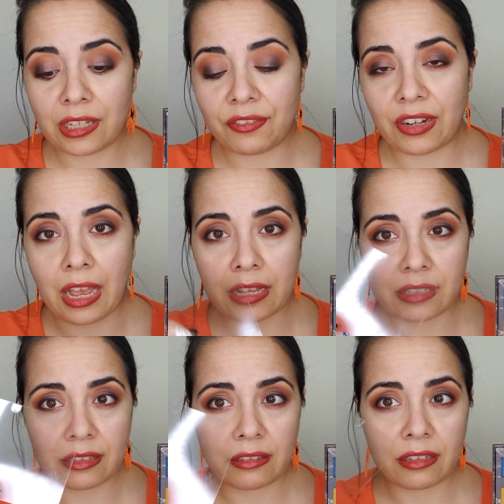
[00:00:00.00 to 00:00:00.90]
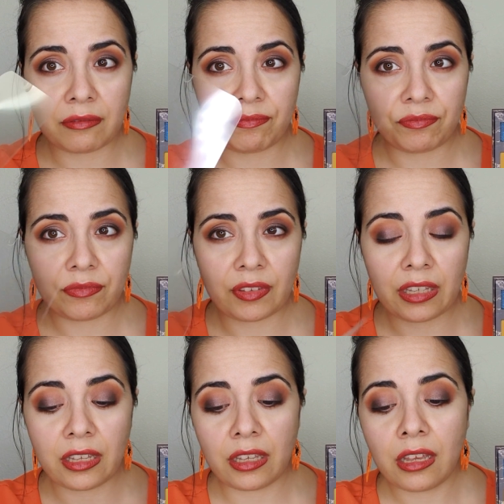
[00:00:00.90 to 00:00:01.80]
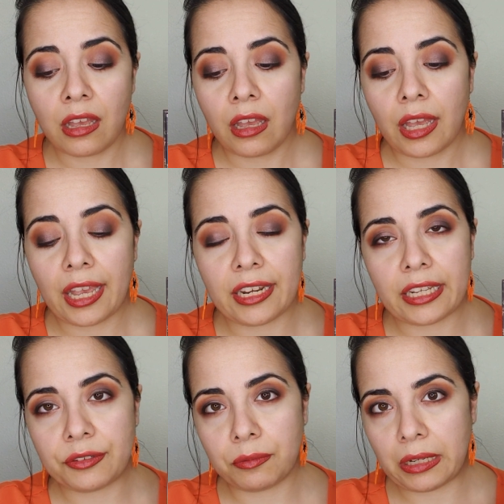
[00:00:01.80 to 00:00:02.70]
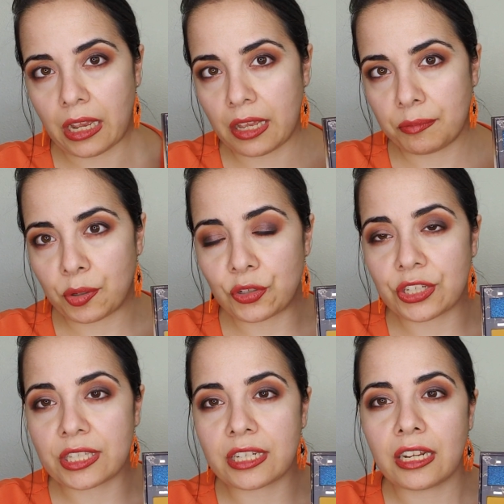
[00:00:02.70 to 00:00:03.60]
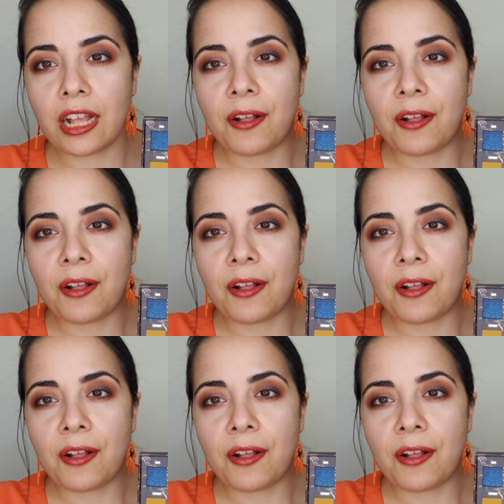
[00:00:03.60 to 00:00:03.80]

It even has the thingy in it when I purchased it.